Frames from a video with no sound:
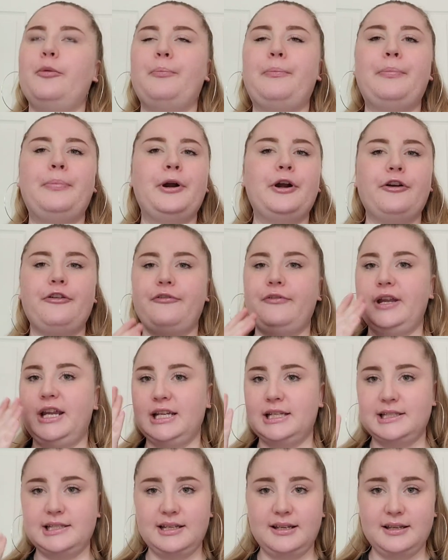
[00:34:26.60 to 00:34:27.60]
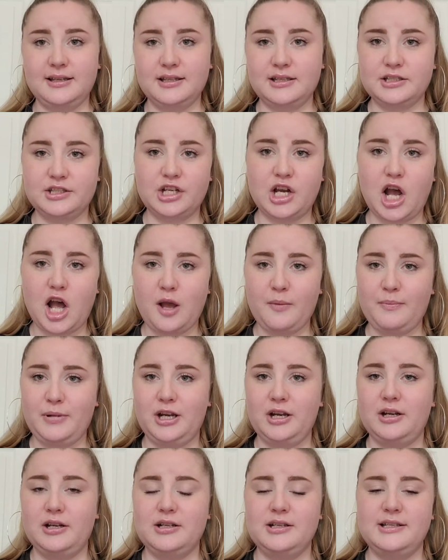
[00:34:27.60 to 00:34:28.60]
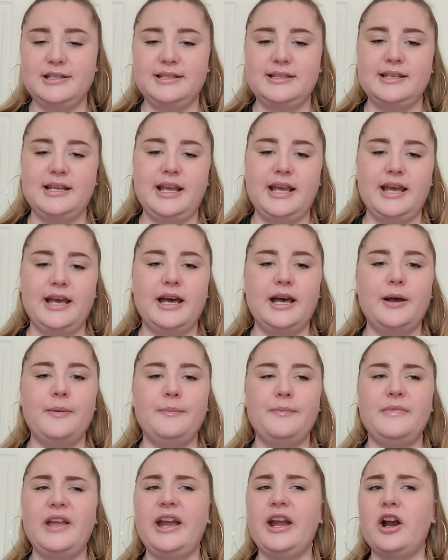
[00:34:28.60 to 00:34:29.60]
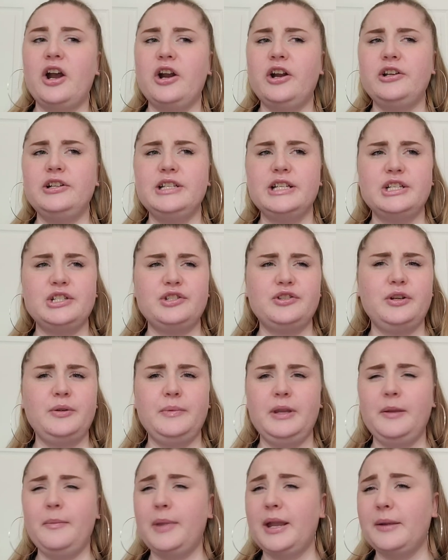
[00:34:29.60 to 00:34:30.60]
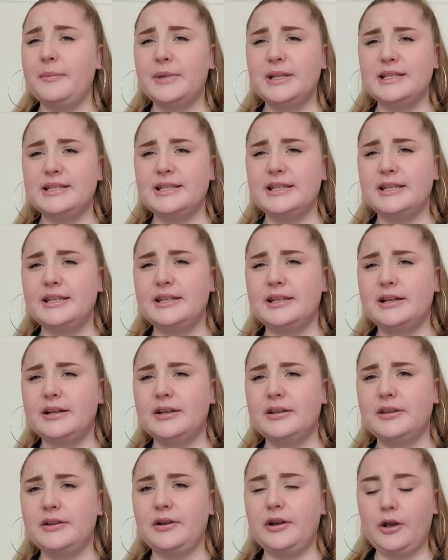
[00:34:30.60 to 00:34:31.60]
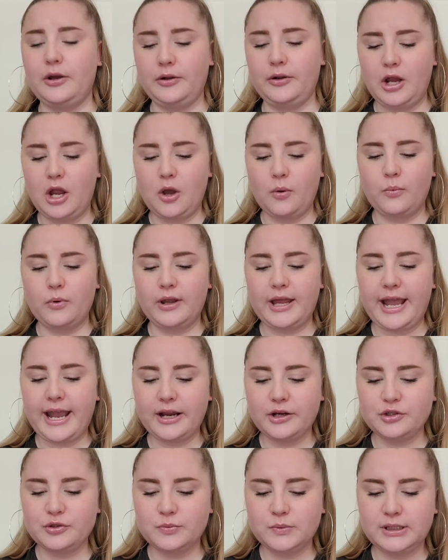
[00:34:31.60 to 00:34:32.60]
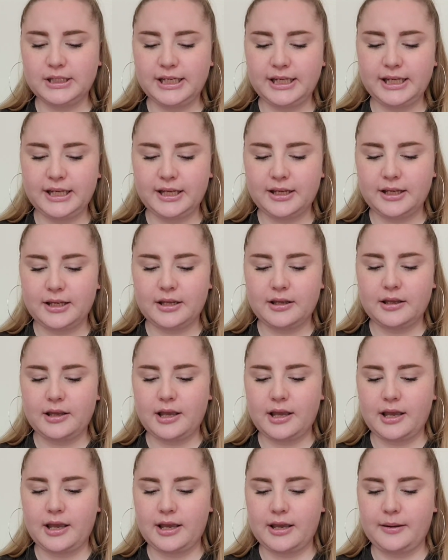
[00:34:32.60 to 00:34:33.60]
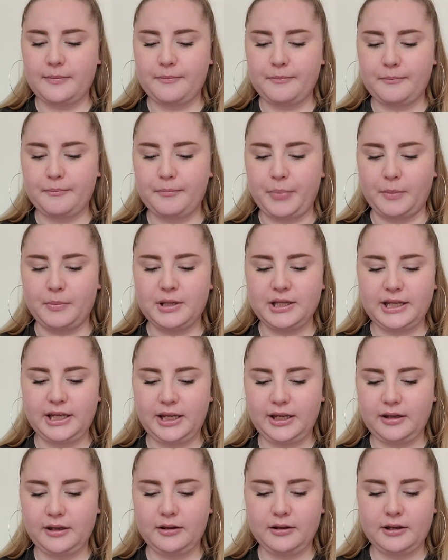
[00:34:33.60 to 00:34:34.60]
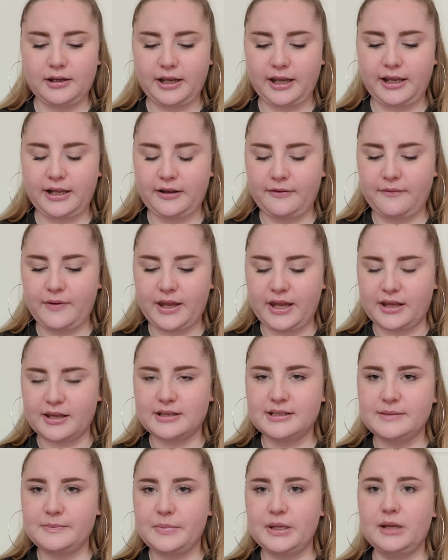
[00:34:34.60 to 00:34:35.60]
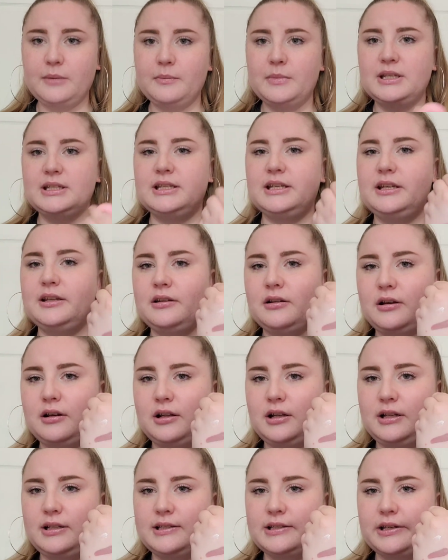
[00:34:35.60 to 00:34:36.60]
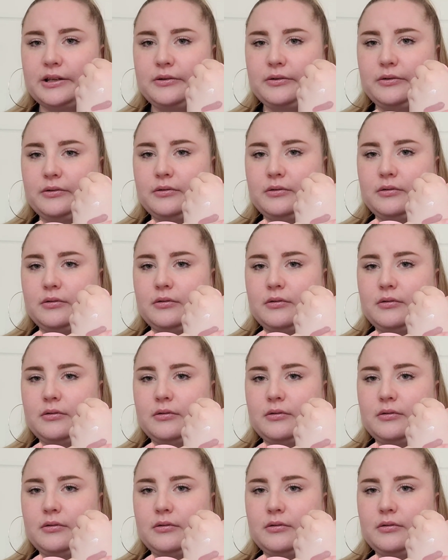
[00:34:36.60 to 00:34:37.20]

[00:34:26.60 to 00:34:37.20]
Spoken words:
perfect toppers. They aren't extremely pigmented on their own. Well, actually, Bubbly kind of is pigmented on its own.